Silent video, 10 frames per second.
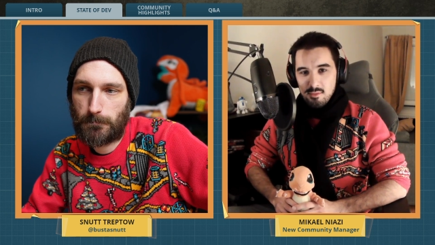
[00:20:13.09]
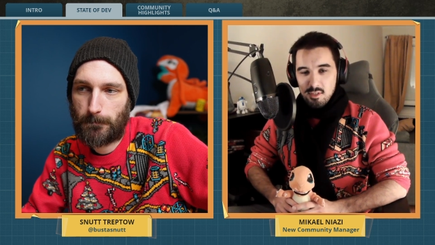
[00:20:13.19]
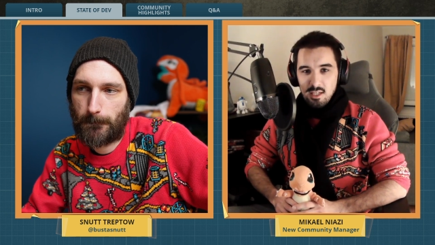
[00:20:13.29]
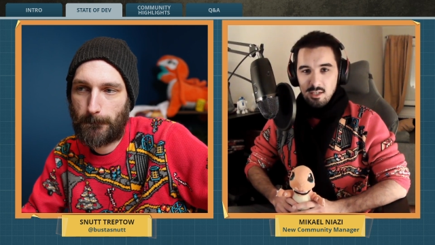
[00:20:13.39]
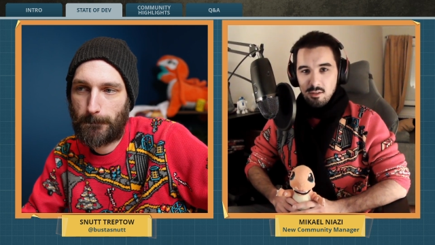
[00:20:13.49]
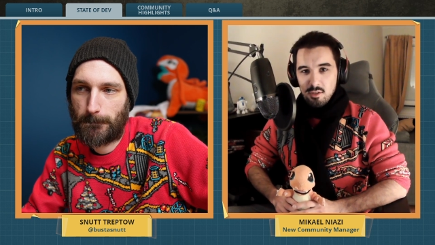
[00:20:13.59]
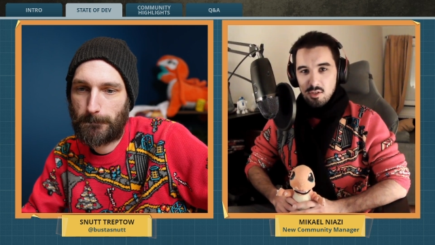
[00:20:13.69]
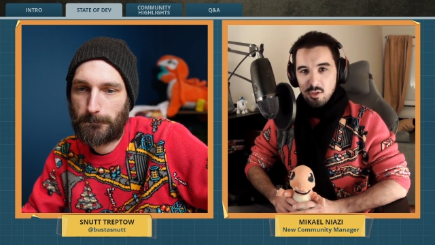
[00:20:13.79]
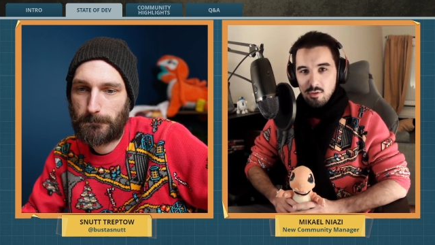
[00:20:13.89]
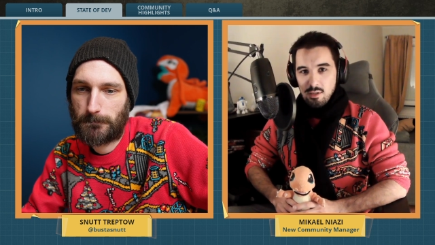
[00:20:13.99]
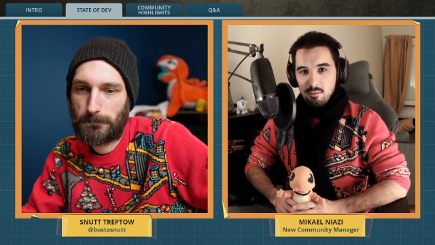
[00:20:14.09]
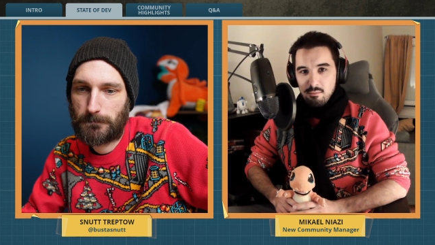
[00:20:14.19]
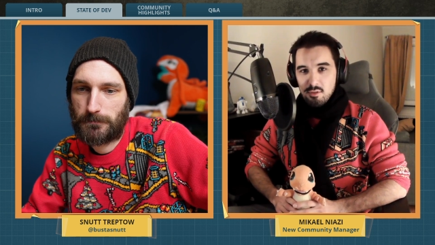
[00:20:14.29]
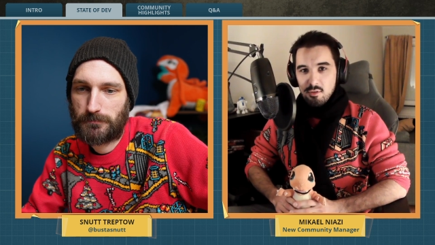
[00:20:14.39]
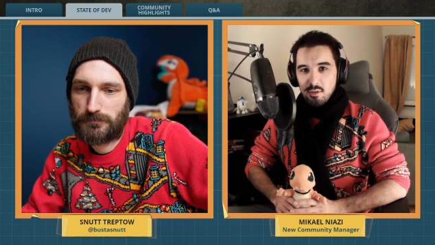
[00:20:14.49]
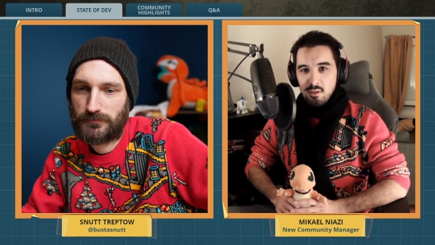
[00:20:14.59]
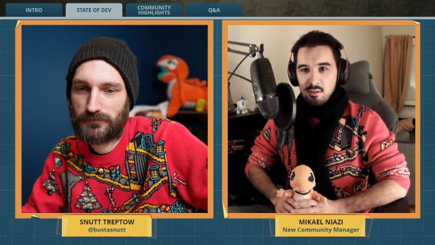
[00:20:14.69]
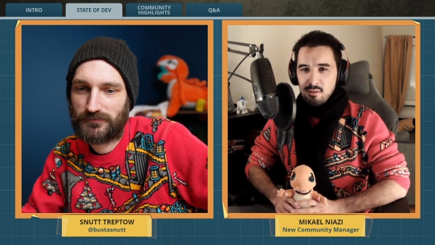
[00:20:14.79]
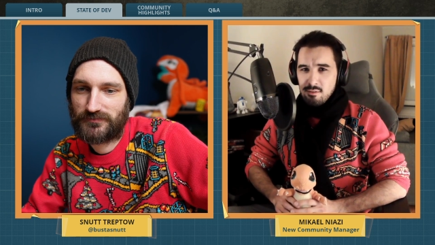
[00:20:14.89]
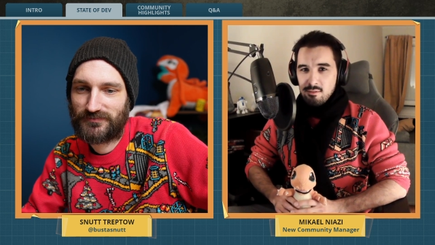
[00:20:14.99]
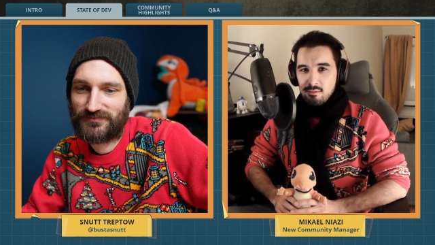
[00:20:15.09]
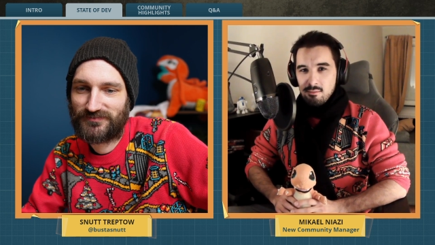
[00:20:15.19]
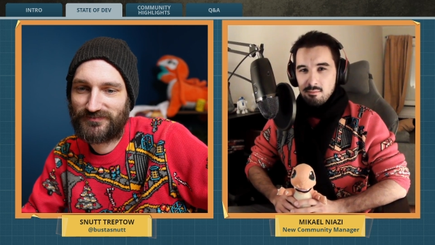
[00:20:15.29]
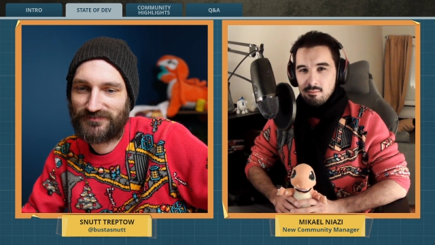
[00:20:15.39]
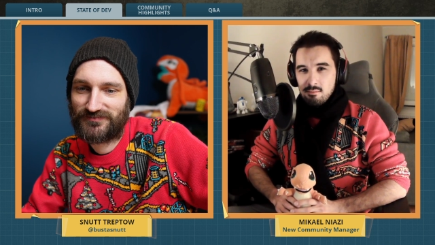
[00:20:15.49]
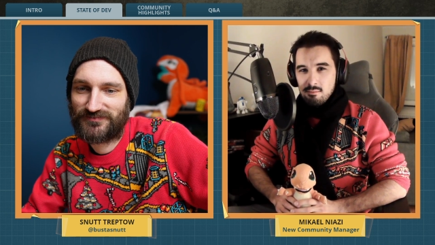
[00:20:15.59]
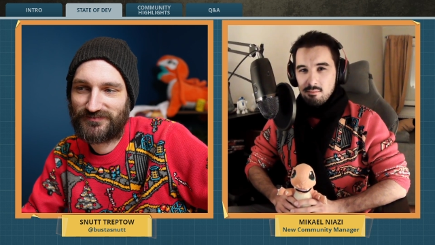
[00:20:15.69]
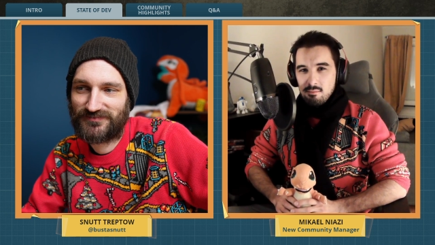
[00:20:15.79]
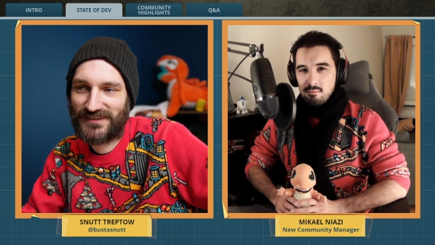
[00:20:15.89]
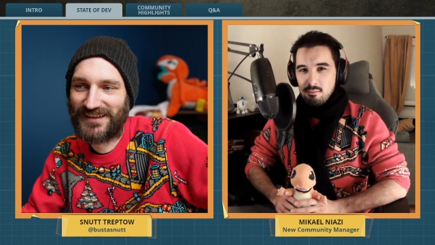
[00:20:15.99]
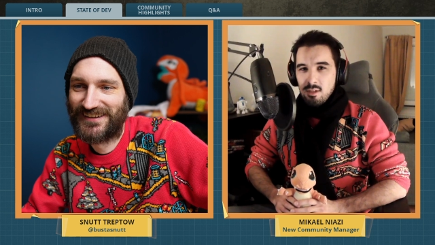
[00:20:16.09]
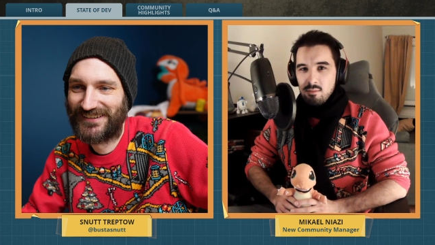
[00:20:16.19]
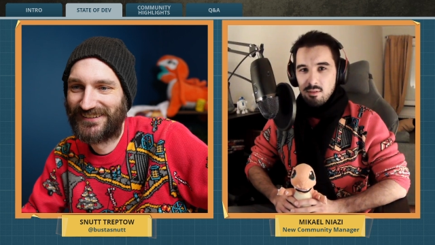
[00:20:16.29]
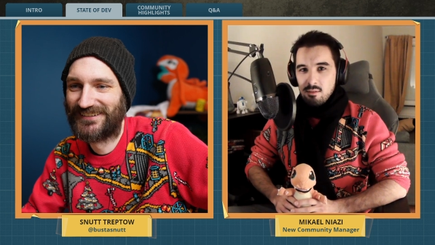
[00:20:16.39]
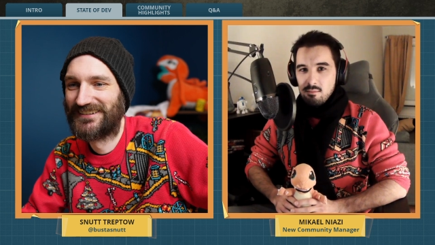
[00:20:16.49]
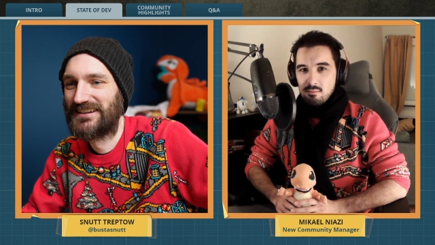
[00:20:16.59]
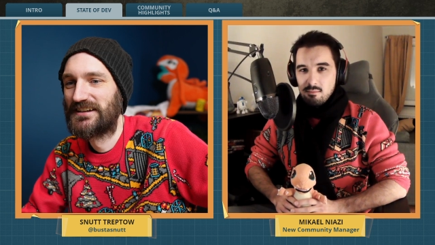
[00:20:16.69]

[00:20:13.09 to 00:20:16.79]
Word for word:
Speaker 1: seeing all the snow and like muttering, you know, maybe.